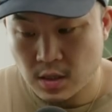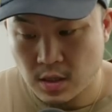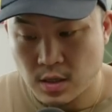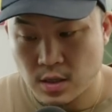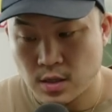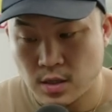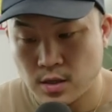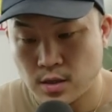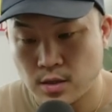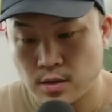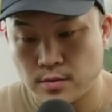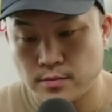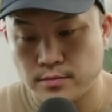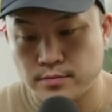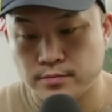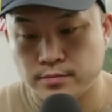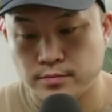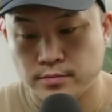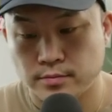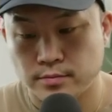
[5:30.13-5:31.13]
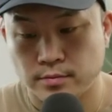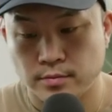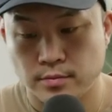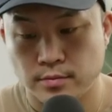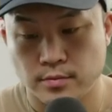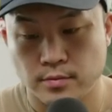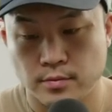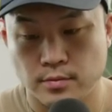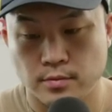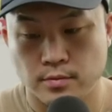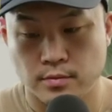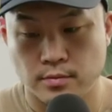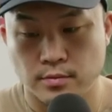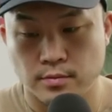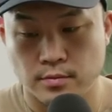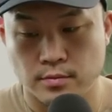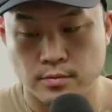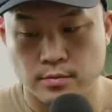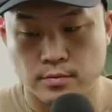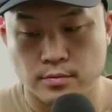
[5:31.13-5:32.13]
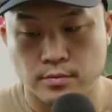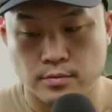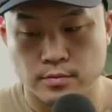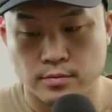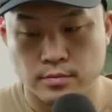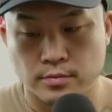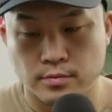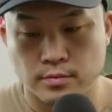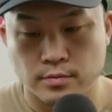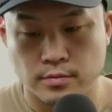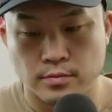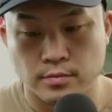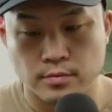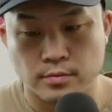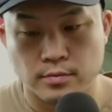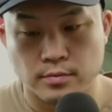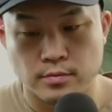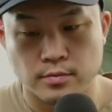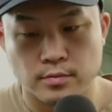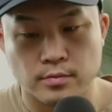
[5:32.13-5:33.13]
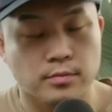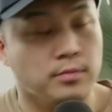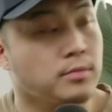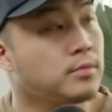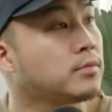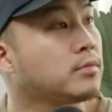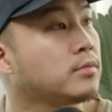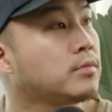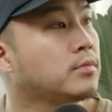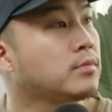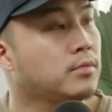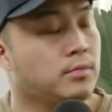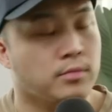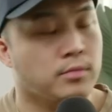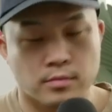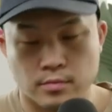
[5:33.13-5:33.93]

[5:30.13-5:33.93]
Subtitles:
The person shown says nothing.